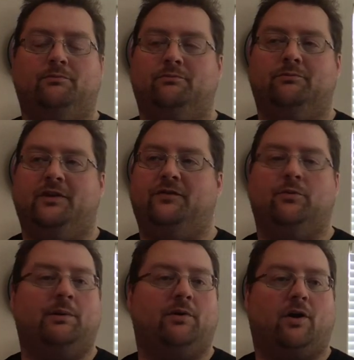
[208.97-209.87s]
if you
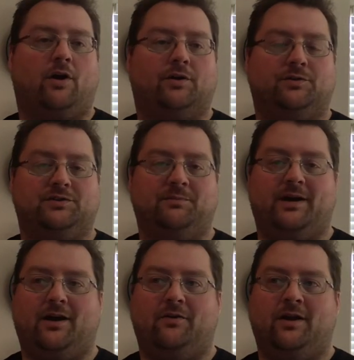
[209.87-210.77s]
remember articles
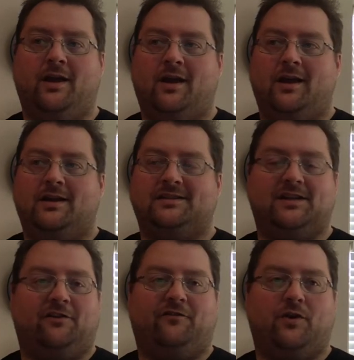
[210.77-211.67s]
about
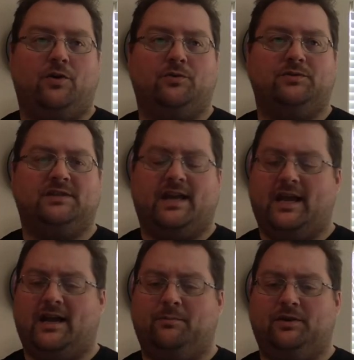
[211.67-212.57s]
cell phones
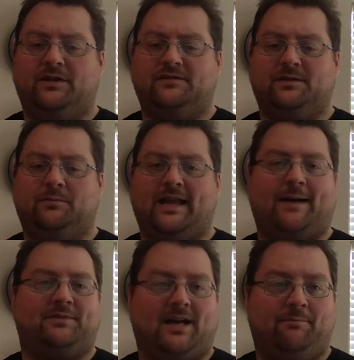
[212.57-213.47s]
and I believe some
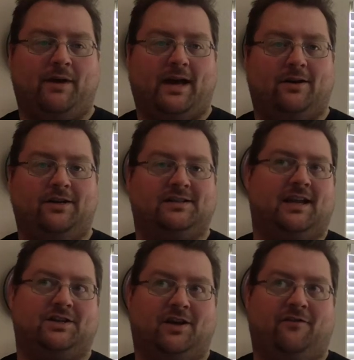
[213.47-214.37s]
laptop batteries
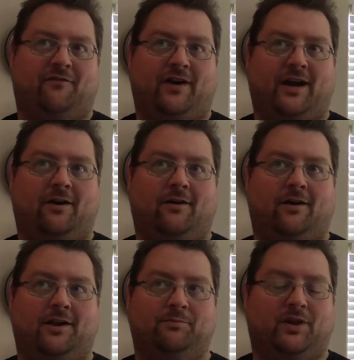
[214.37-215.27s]
catching on fire
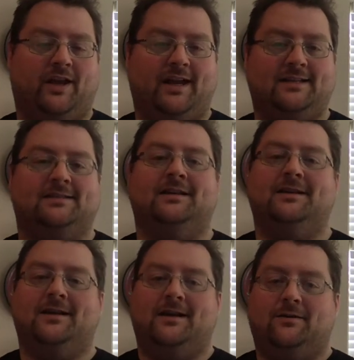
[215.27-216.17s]
in planes,
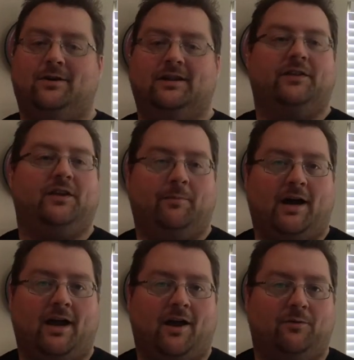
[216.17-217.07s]
well, lithium
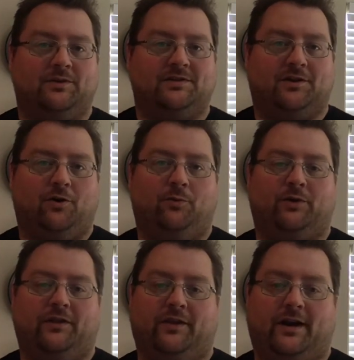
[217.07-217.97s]
ion was the
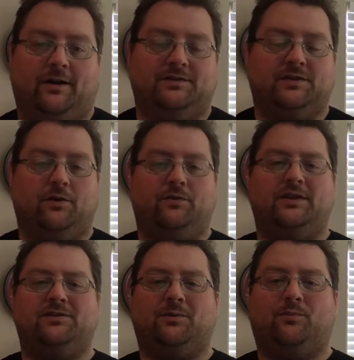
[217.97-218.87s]
culprit there. So
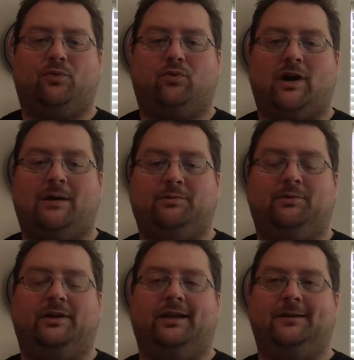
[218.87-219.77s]
these are
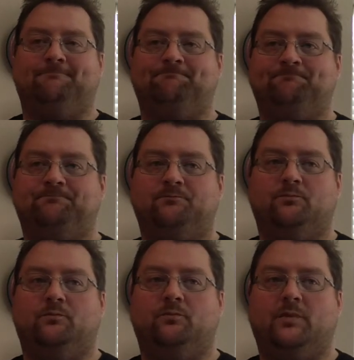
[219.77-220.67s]
probably
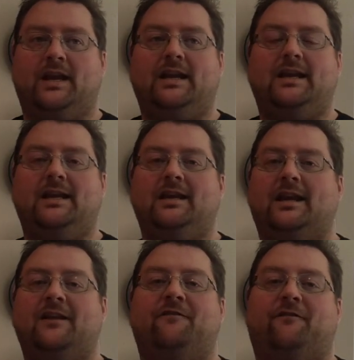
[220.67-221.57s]

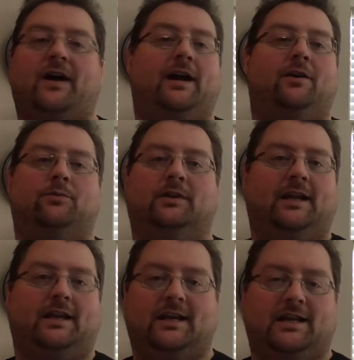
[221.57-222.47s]
any fire
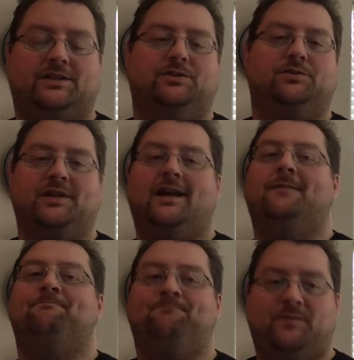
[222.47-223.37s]
related issues,
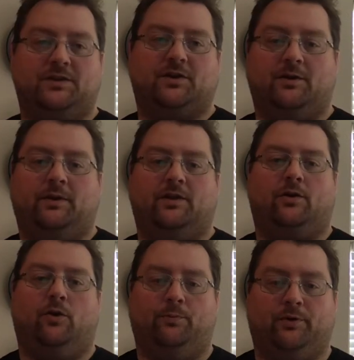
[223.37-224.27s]
these are going to be the
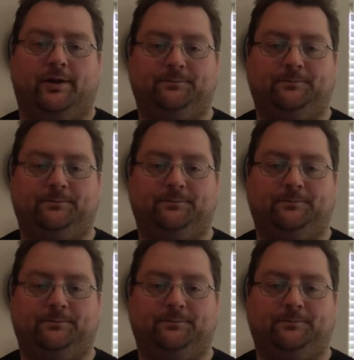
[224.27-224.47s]
culprit.